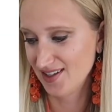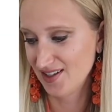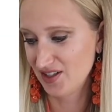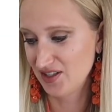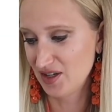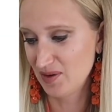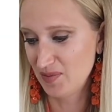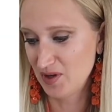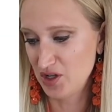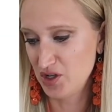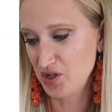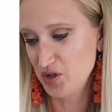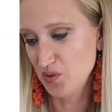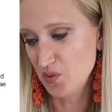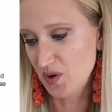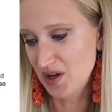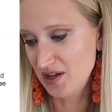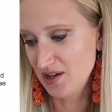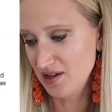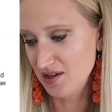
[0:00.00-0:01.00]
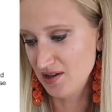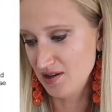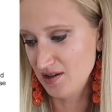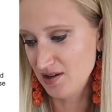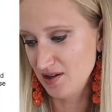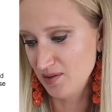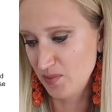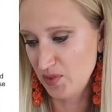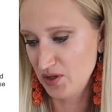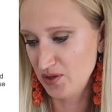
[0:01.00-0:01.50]
So I'm gonna do
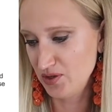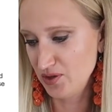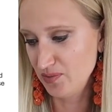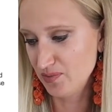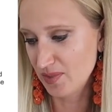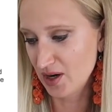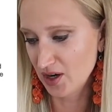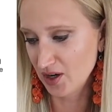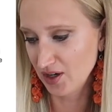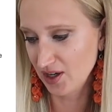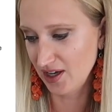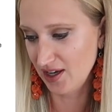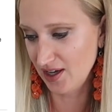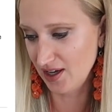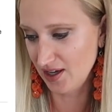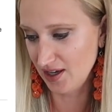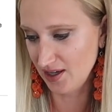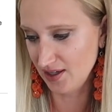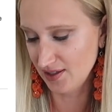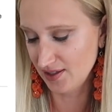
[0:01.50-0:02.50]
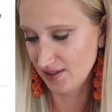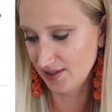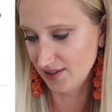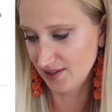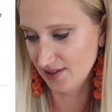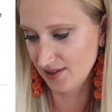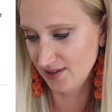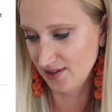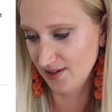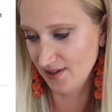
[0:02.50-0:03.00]
one, I'm gonna do market,
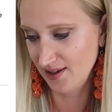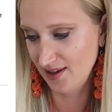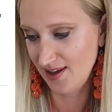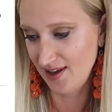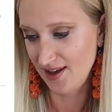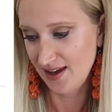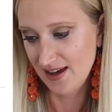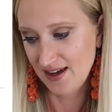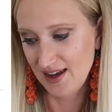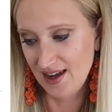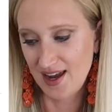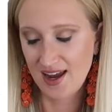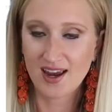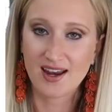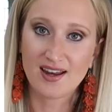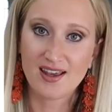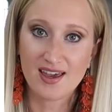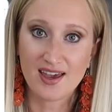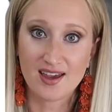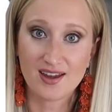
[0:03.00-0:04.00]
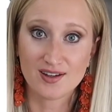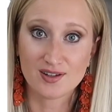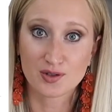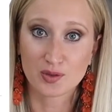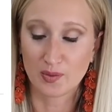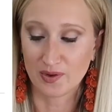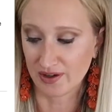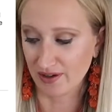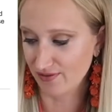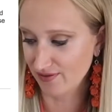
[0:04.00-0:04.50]

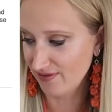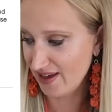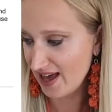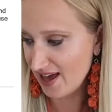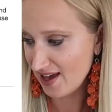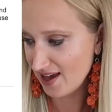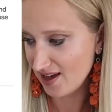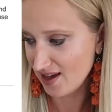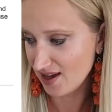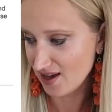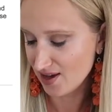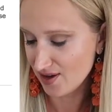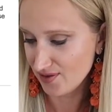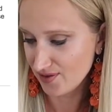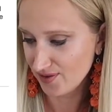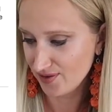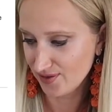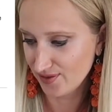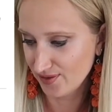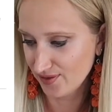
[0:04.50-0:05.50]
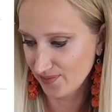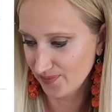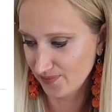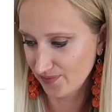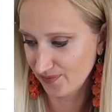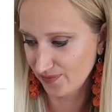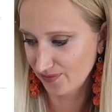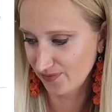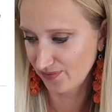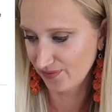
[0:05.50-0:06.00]
88.25.
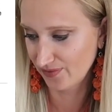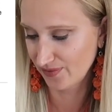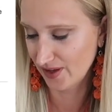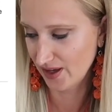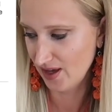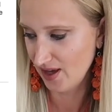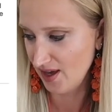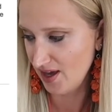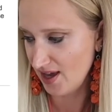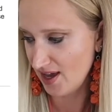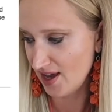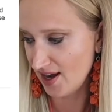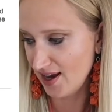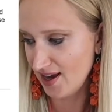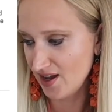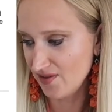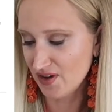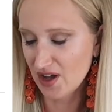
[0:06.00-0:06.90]
And I have